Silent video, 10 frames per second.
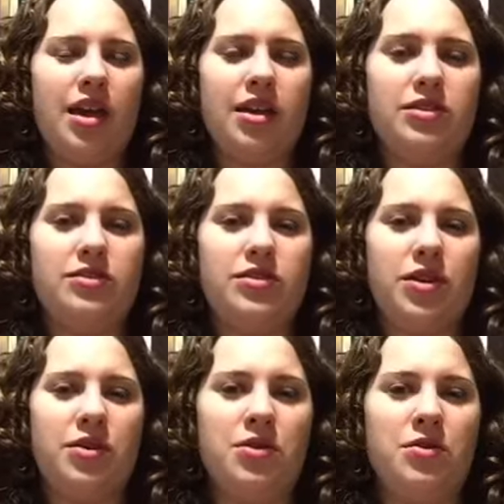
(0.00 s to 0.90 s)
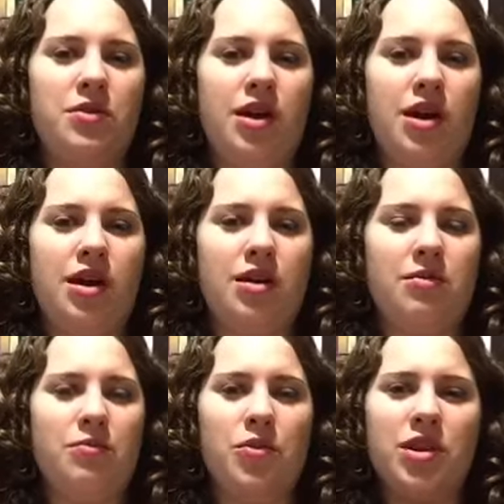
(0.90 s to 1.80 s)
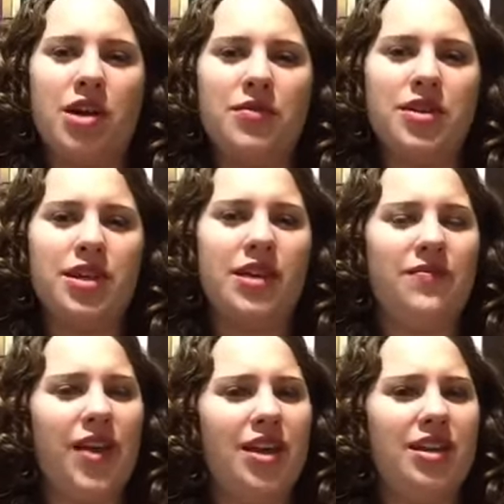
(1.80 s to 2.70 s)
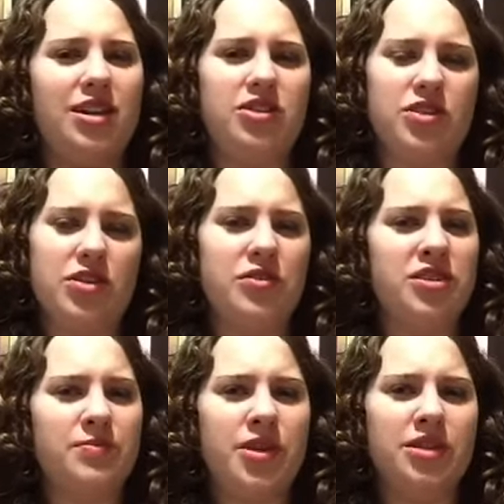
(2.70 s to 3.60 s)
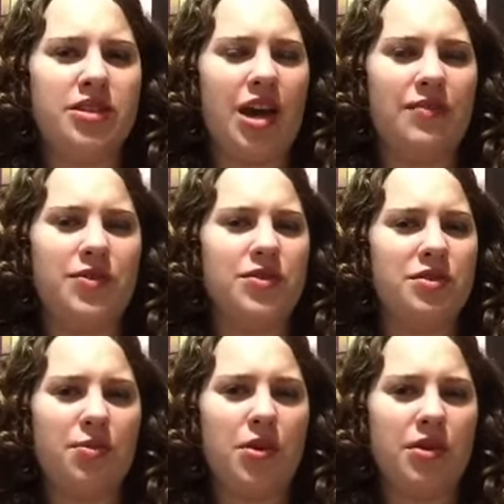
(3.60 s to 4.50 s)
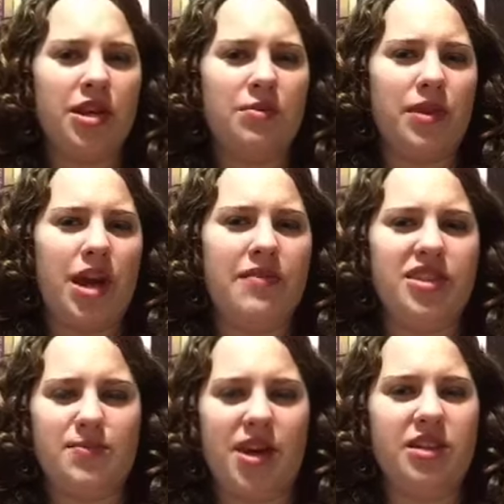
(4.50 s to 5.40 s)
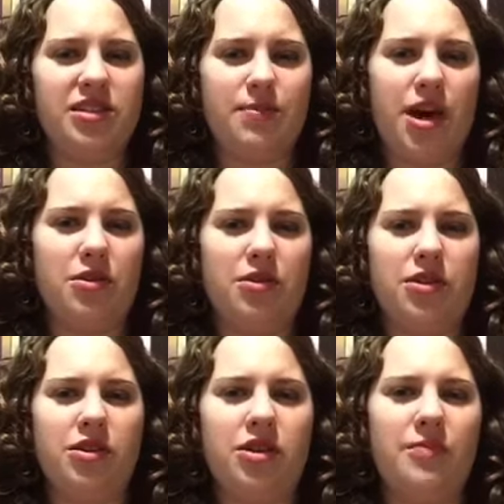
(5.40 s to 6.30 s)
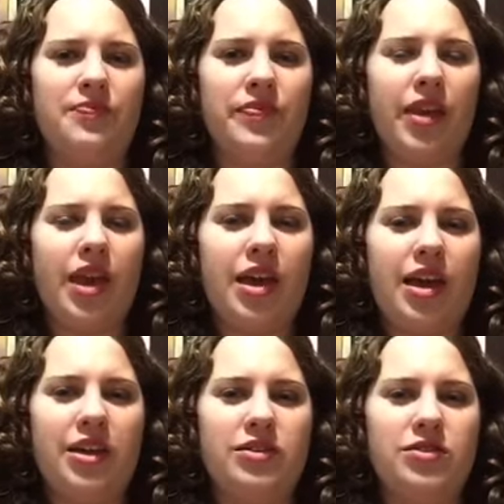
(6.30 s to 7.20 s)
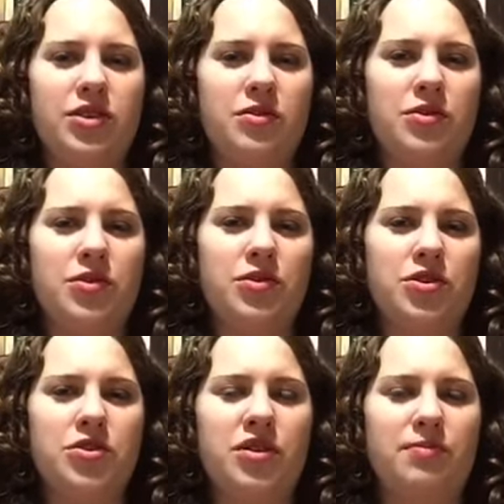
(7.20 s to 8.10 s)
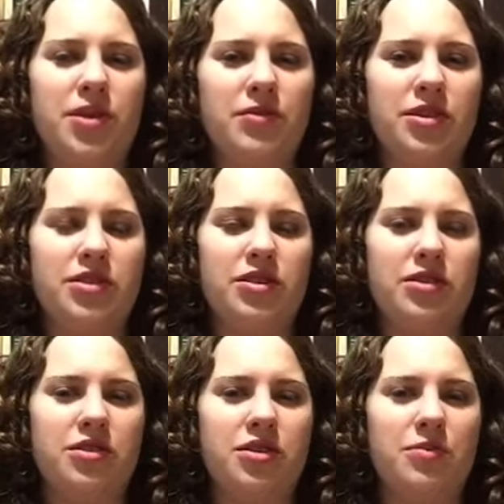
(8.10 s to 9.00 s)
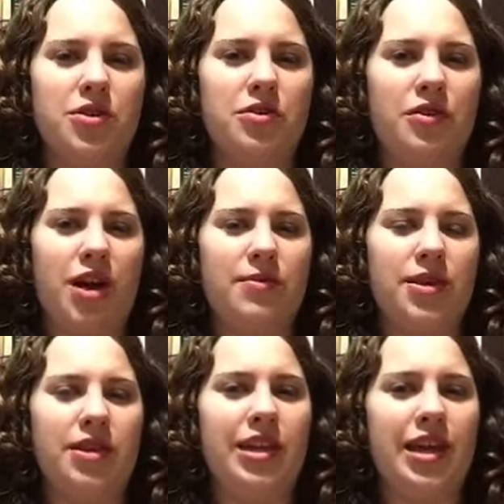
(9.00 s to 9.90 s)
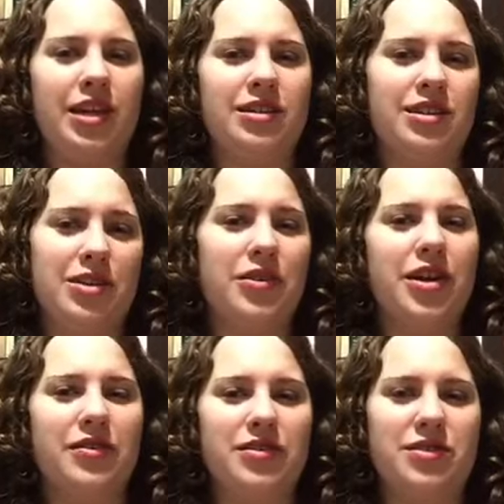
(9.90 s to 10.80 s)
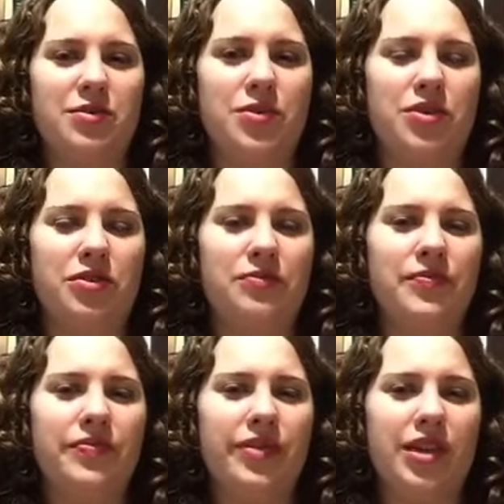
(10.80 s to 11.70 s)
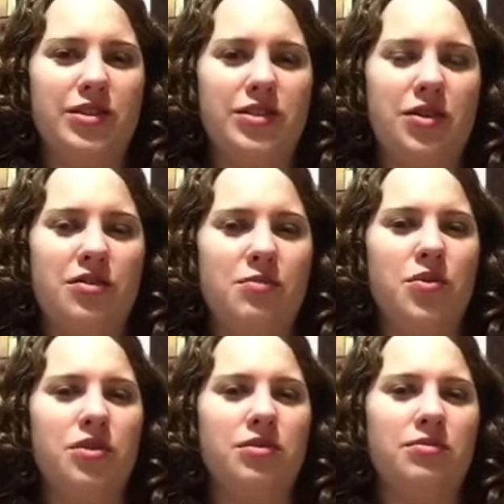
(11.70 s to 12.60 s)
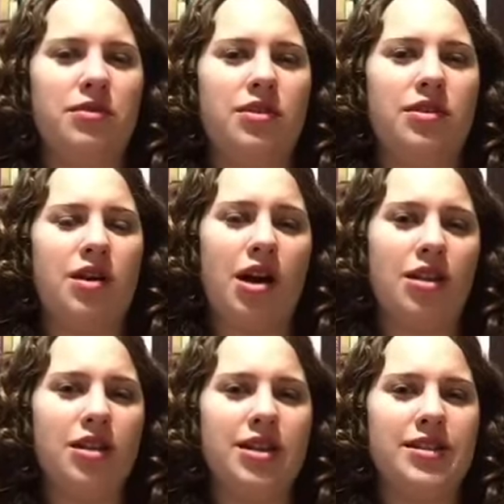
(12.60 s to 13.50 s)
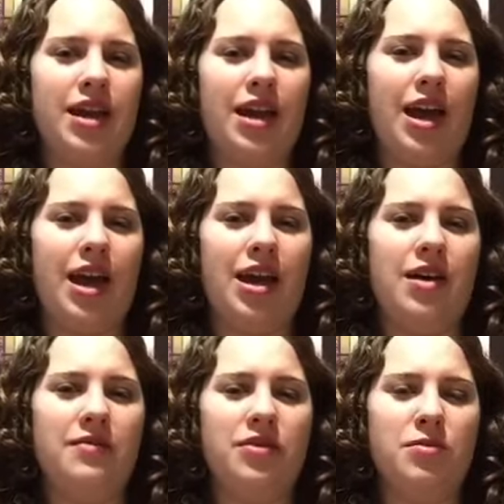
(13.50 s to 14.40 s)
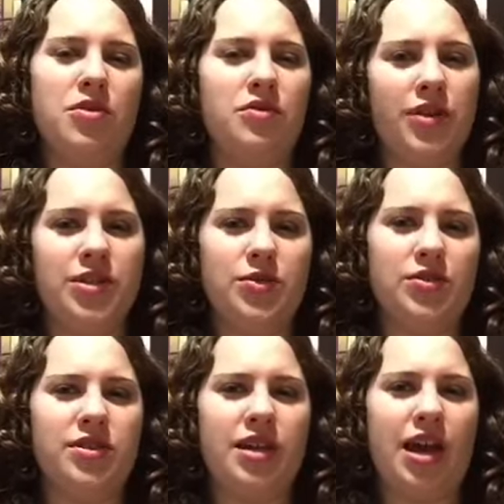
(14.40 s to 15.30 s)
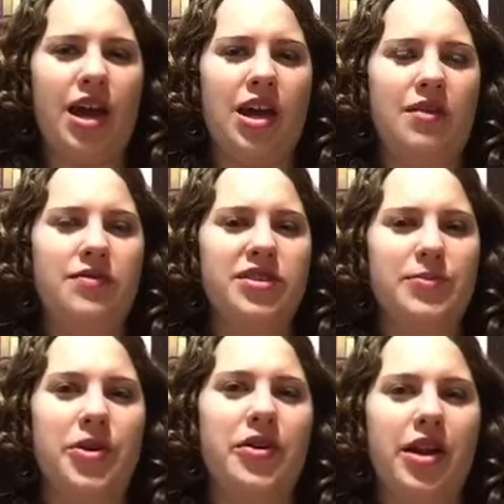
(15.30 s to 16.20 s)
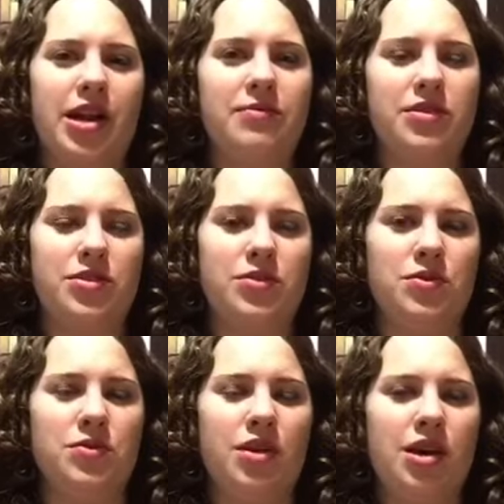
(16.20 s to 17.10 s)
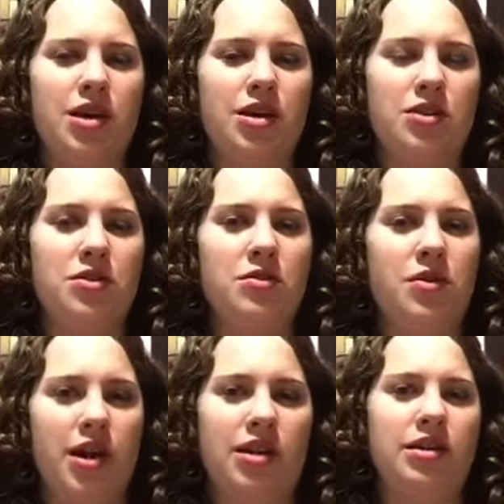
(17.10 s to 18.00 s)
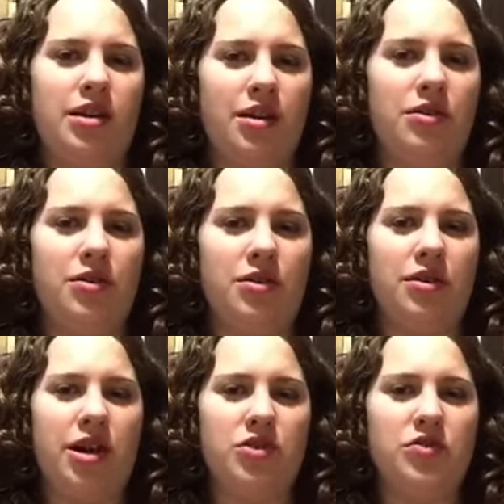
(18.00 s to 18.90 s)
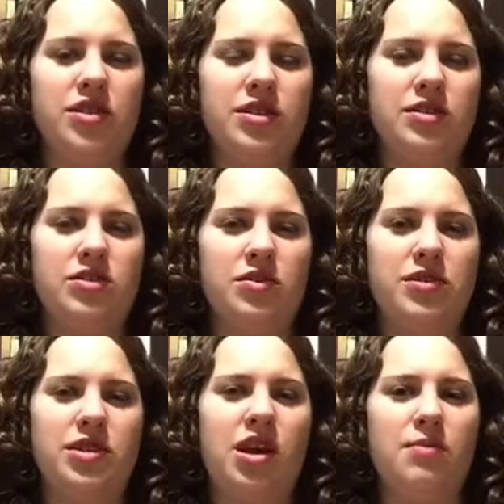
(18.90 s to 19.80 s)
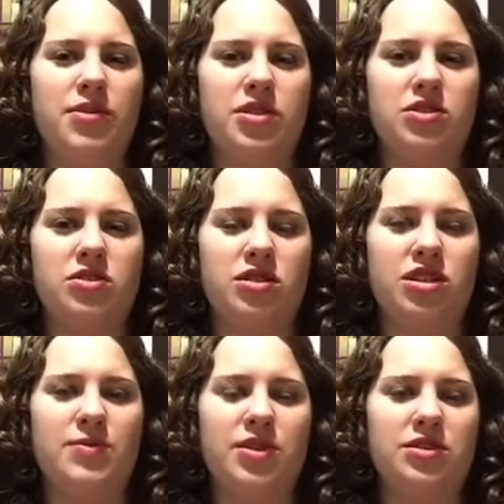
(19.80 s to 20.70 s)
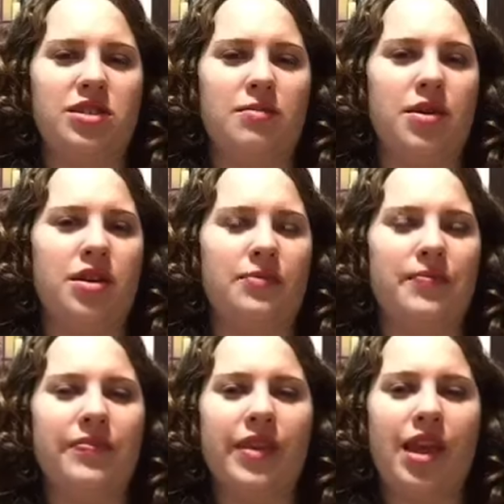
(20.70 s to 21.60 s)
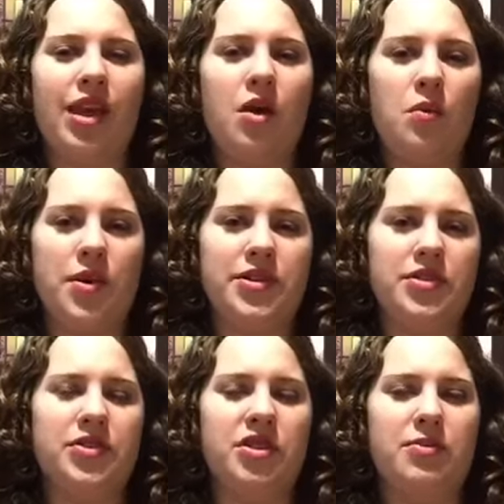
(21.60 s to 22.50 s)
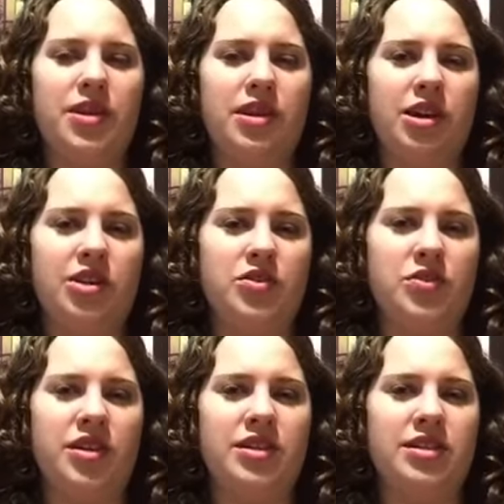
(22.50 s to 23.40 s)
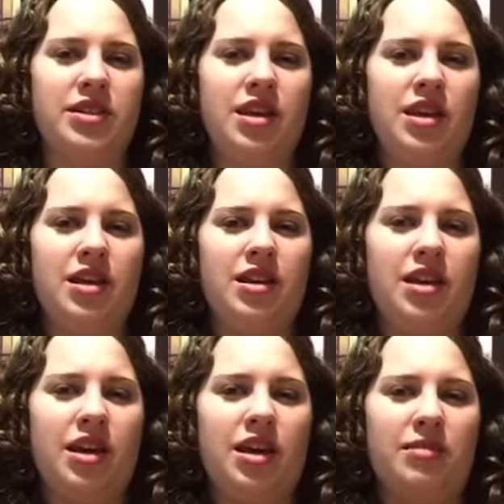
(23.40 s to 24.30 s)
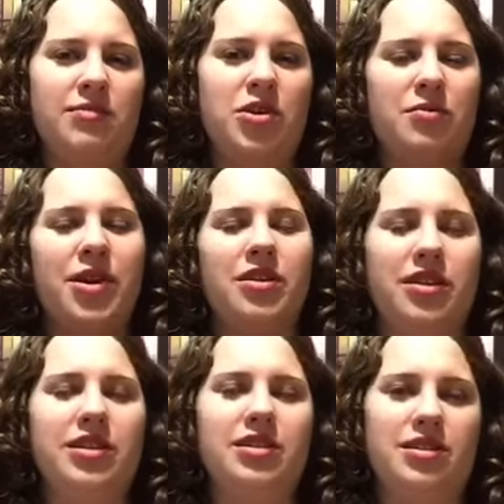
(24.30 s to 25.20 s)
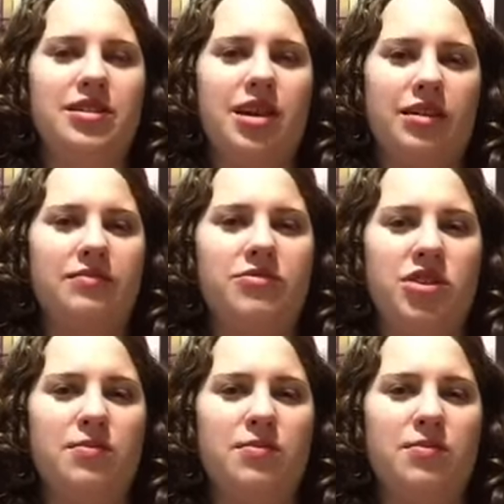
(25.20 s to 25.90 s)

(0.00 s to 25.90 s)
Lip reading: And so we're not really invading each other as much after Napoleon. We have this balance of power in Europe. And so in order to compete with each other, we're grabbing land in other areas of the world. And so the more colonies I have, the more resources I have, the superior I am to you and other countries. And so it's a competition, especially among Western European countries. And, America does kind of